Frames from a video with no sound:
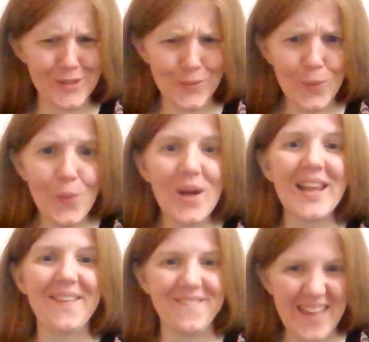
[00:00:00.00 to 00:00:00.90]
hål
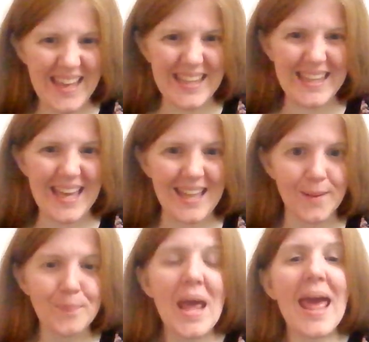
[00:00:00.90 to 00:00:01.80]
i
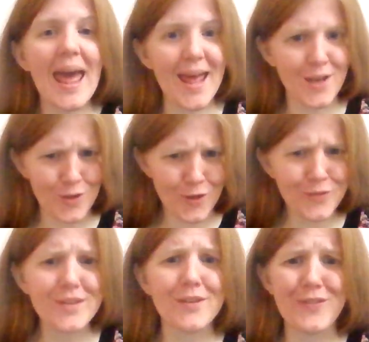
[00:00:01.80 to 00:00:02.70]
väggen. And
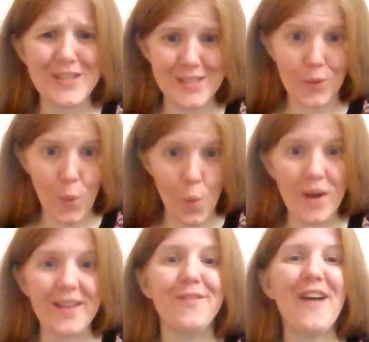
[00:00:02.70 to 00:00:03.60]
not det finns ett hål
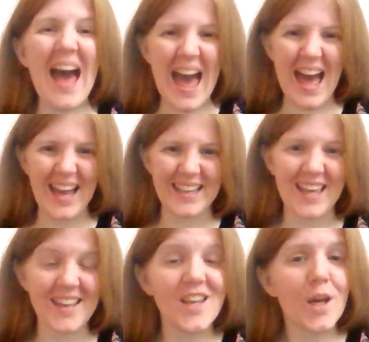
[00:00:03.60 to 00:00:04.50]
i
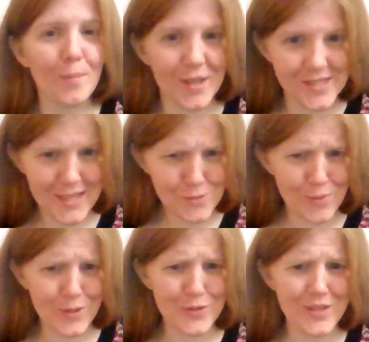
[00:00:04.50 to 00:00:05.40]
vägen. Because that's
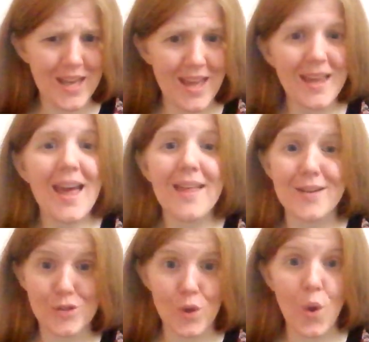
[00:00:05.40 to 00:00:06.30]
when you're saying
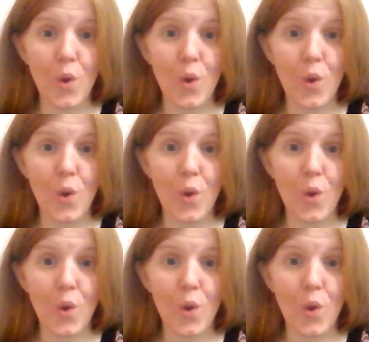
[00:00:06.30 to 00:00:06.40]
there's a hole